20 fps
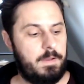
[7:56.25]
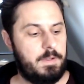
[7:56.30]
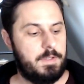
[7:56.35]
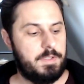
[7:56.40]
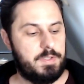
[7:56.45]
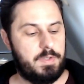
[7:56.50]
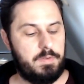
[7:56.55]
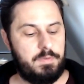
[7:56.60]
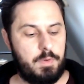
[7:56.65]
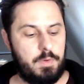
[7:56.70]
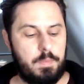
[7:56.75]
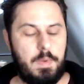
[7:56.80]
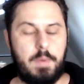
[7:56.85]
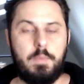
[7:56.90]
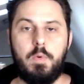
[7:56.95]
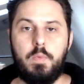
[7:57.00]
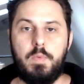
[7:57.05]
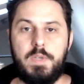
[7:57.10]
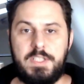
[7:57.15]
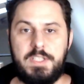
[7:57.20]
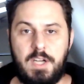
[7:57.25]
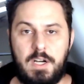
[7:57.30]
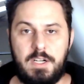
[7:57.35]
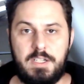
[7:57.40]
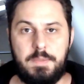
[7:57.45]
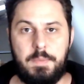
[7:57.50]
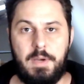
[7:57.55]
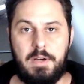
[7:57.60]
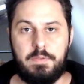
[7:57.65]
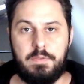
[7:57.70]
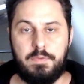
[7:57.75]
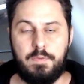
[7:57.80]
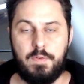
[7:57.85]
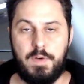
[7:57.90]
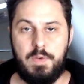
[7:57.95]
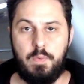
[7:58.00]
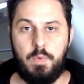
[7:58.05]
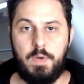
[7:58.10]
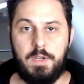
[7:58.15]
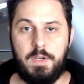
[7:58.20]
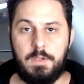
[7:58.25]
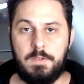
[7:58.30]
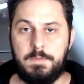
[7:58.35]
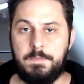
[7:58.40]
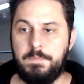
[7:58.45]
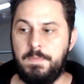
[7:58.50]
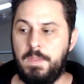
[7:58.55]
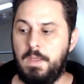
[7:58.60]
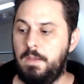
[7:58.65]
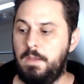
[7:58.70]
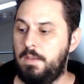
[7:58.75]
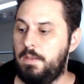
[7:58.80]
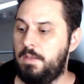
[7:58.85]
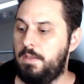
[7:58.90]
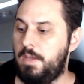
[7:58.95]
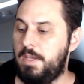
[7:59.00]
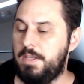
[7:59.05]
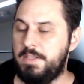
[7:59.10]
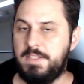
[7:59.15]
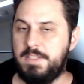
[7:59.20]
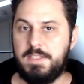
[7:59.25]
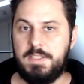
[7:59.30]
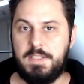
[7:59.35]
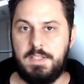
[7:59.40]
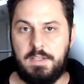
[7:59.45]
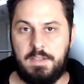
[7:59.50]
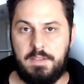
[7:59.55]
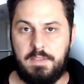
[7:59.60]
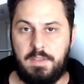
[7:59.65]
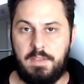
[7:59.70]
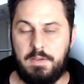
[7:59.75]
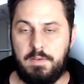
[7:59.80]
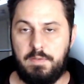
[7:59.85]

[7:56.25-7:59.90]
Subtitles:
So if you remember when we talked about free will, it's that